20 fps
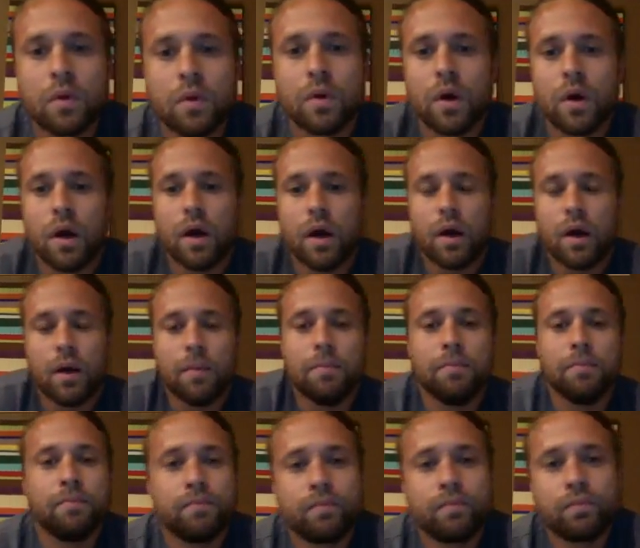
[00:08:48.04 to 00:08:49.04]

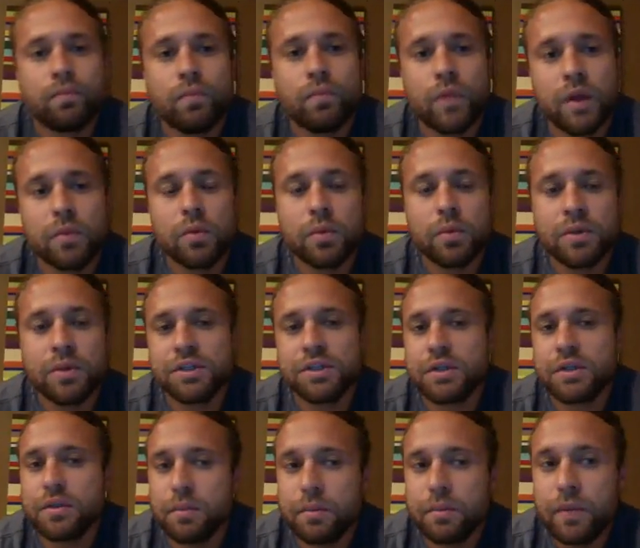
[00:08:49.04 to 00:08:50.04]
The
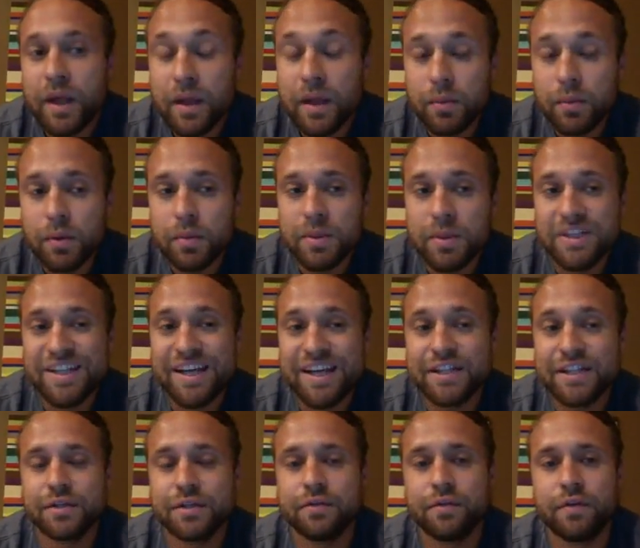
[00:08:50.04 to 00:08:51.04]

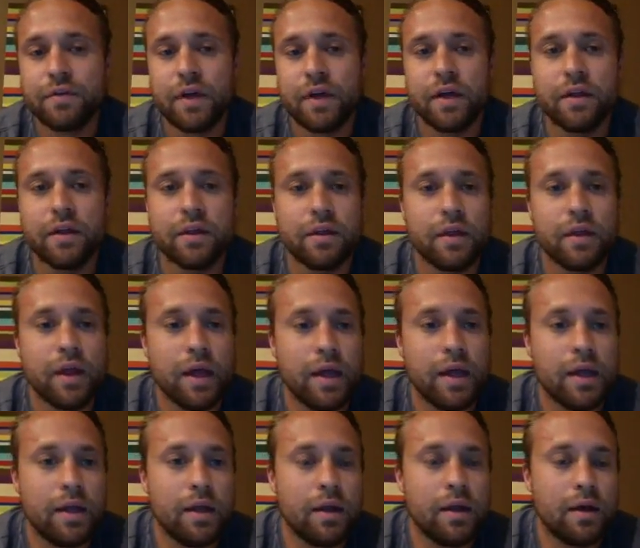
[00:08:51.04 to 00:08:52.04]
implementation of faith
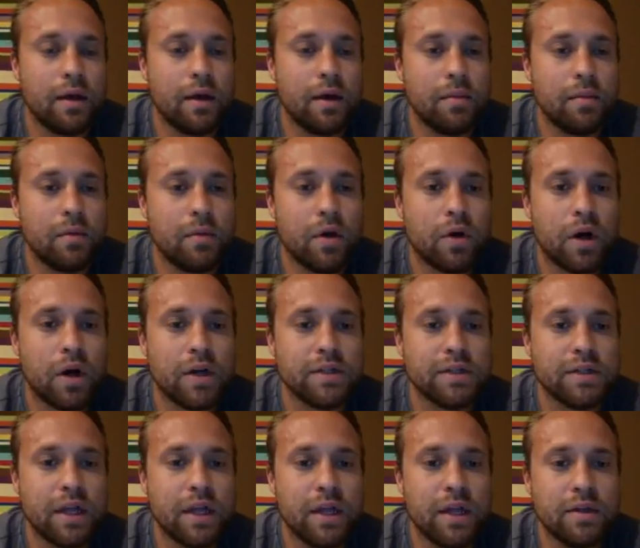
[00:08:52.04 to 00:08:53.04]
in
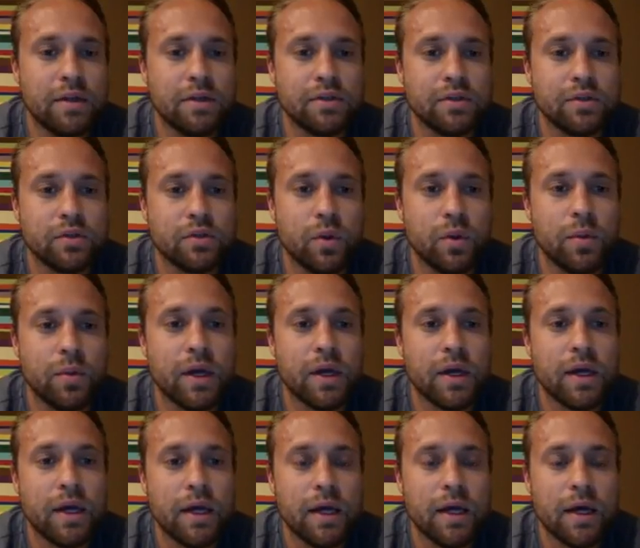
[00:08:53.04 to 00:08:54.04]
Christ in swimming.
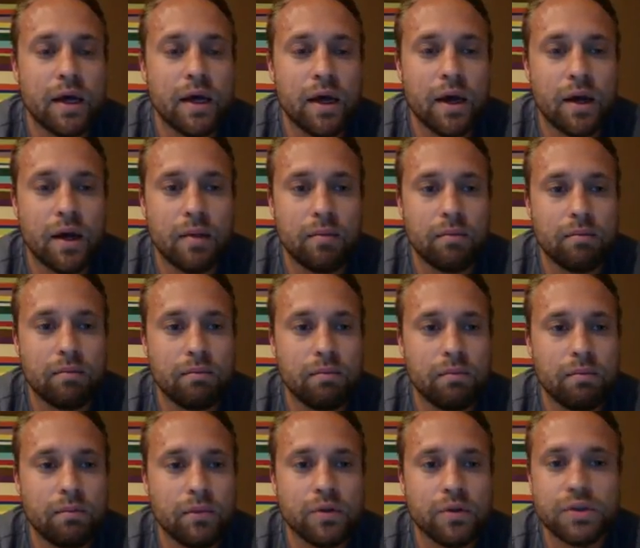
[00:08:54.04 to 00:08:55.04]

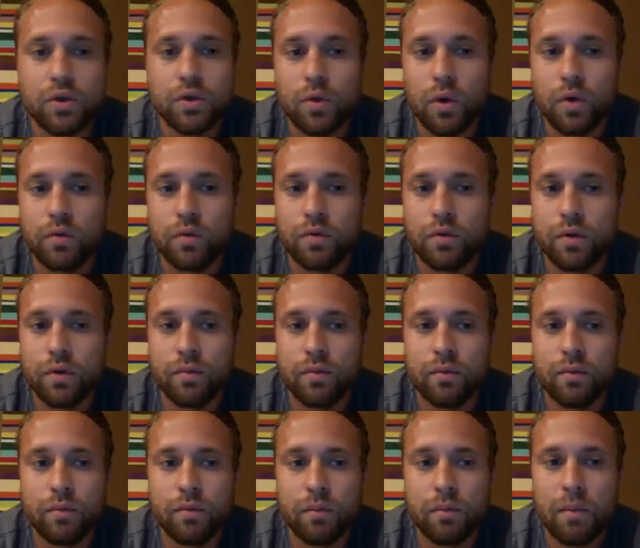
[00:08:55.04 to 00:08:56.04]
There's a quote
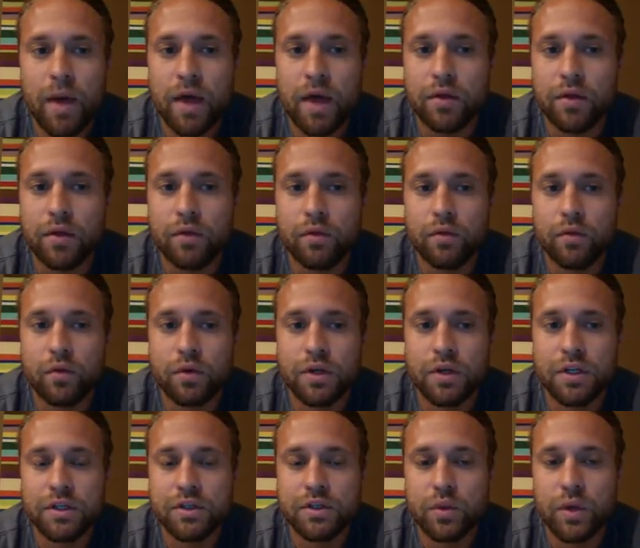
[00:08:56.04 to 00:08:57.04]
from Matthew
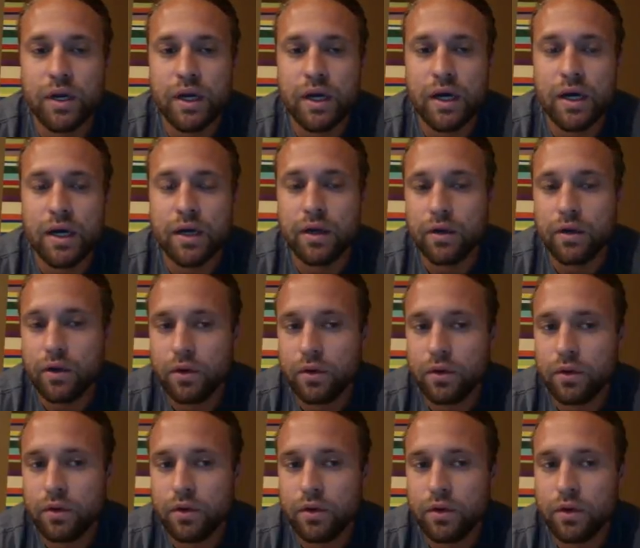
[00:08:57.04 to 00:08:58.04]
14:29
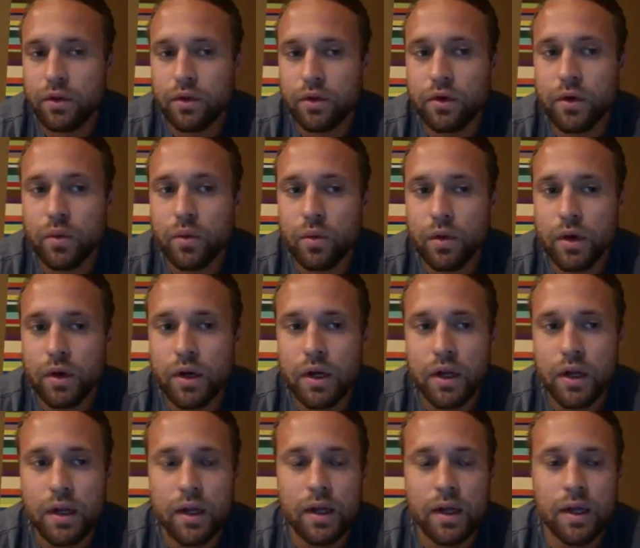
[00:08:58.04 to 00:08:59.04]
to 31,
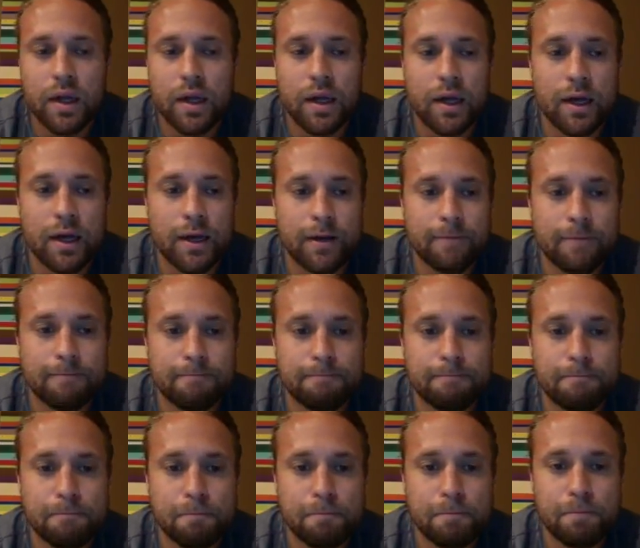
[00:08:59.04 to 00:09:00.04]

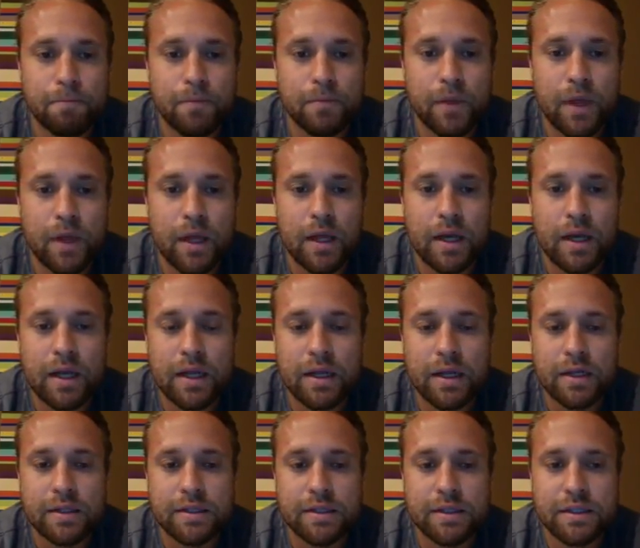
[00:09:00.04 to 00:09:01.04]
and
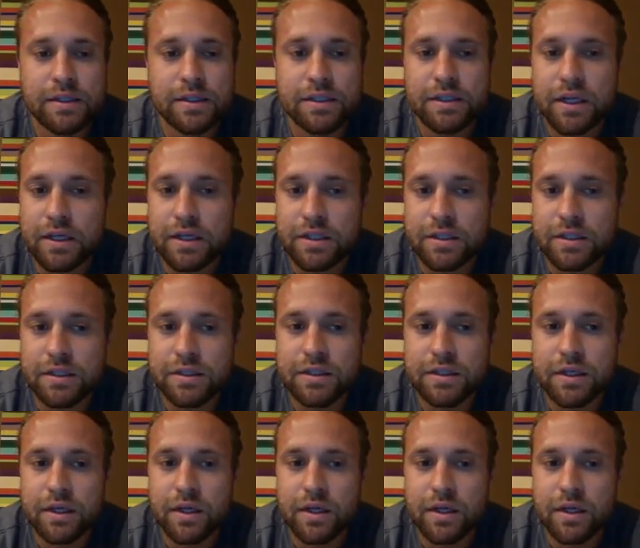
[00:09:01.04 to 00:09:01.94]
it discusses